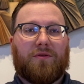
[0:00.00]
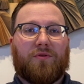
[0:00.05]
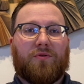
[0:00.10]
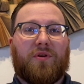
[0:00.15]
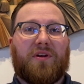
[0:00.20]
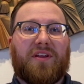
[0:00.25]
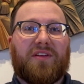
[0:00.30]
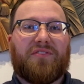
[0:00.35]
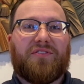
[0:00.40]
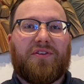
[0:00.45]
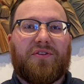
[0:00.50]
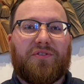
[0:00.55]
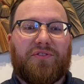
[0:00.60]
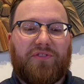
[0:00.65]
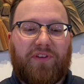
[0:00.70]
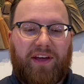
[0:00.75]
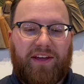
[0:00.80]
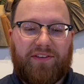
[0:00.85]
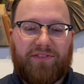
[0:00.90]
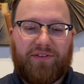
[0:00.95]
Greetings, dear
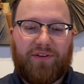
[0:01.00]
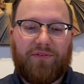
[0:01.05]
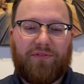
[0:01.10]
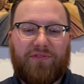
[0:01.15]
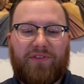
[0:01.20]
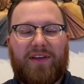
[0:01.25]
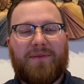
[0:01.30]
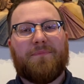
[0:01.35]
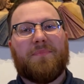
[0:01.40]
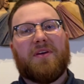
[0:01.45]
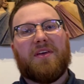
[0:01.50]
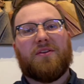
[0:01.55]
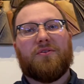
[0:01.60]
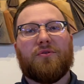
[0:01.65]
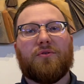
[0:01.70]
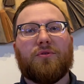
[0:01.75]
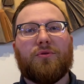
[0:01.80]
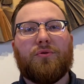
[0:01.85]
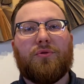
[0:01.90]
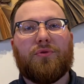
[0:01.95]
saints of St.
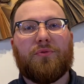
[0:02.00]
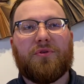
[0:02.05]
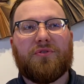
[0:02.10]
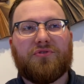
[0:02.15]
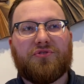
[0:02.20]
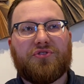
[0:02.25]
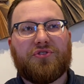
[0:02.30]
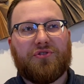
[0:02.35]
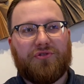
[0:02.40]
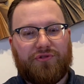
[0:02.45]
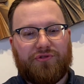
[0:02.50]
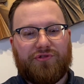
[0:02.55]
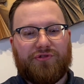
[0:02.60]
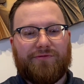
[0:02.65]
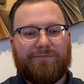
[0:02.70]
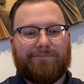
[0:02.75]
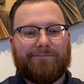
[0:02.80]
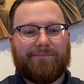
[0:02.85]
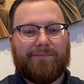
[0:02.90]
Peter Lutheran Church.